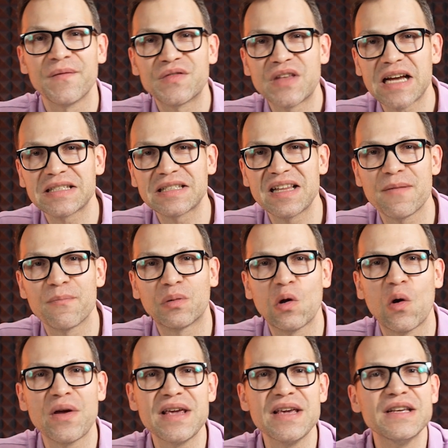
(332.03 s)
Tesla
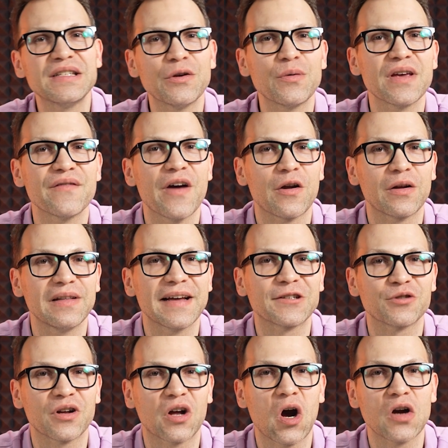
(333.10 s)
employees who give out
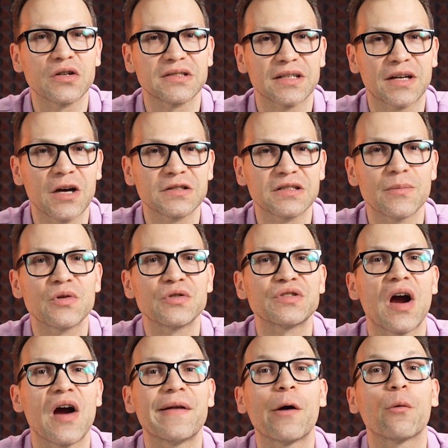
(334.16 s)
electric cars to customers
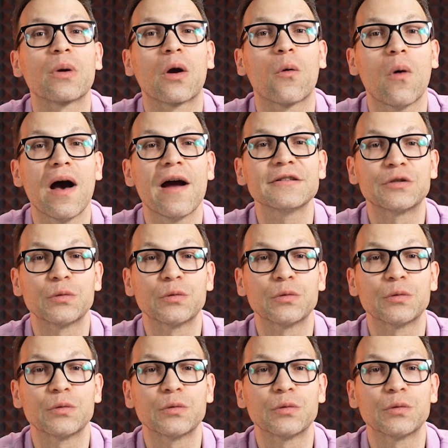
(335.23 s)
are now required